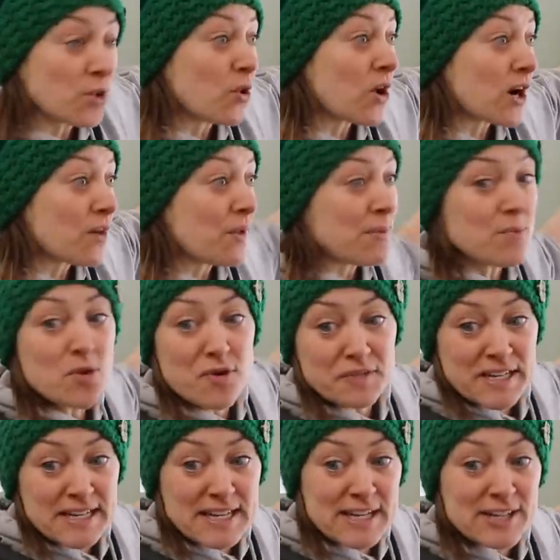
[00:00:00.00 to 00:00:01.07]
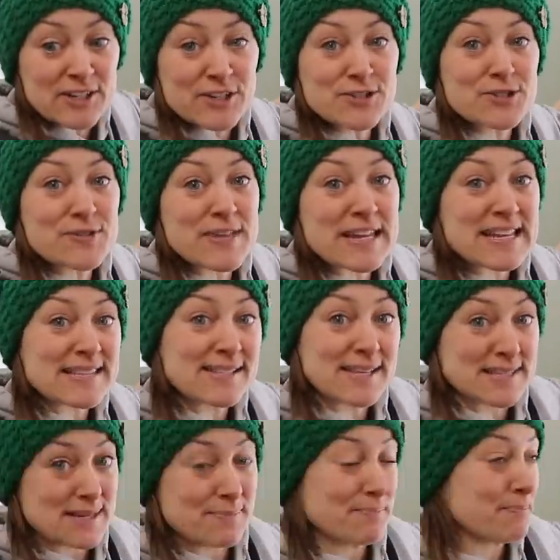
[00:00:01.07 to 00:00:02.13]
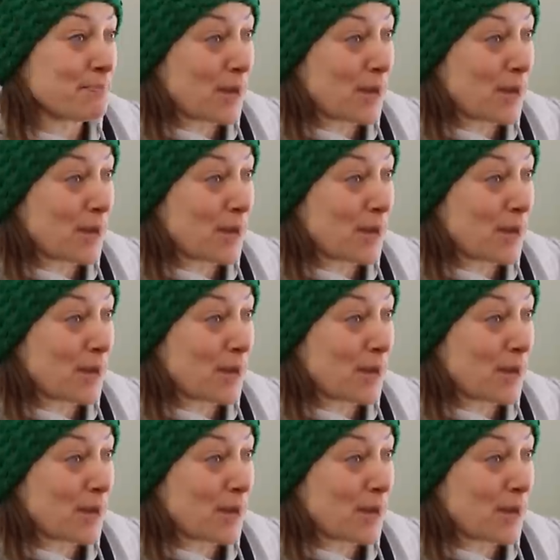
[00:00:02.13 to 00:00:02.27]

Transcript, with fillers: door we moved in here so that it doesn't